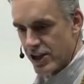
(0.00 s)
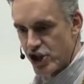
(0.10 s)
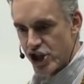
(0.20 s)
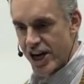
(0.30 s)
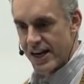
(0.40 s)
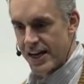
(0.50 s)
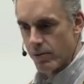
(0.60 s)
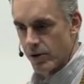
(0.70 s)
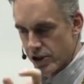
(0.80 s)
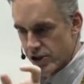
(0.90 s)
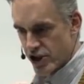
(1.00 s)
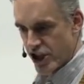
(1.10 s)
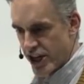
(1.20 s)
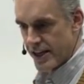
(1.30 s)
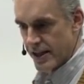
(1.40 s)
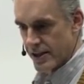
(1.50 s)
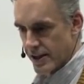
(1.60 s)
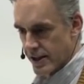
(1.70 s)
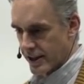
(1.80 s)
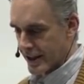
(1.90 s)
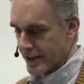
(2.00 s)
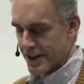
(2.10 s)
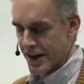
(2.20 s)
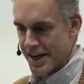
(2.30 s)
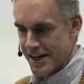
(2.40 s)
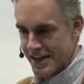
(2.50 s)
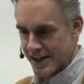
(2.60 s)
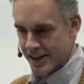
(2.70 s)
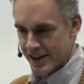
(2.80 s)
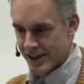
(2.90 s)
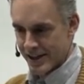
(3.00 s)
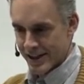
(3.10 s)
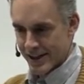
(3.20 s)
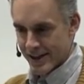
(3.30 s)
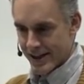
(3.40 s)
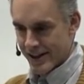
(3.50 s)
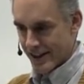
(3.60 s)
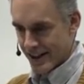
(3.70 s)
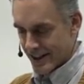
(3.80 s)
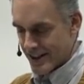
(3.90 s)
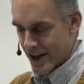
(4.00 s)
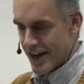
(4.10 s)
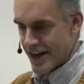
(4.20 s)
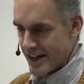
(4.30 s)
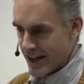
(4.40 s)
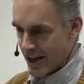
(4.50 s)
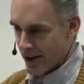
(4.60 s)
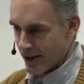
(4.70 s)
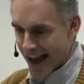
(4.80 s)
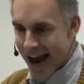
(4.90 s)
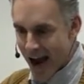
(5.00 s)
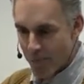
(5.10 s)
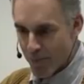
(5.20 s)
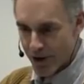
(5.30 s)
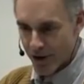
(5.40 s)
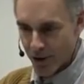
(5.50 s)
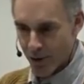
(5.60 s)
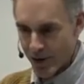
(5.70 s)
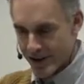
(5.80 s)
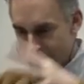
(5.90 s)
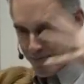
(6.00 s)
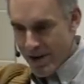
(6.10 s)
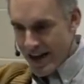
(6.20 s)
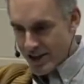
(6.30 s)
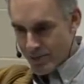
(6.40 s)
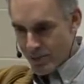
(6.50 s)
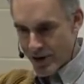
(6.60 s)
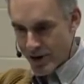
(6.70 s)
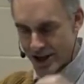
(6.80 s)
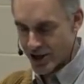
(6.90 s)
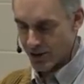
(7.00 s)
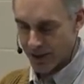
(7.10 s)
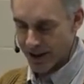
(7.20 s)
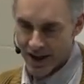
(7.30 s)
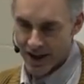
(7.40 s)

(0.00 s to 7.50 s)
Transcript: the genie, which is genius in the little tiny lamp, you know, this immense potential, but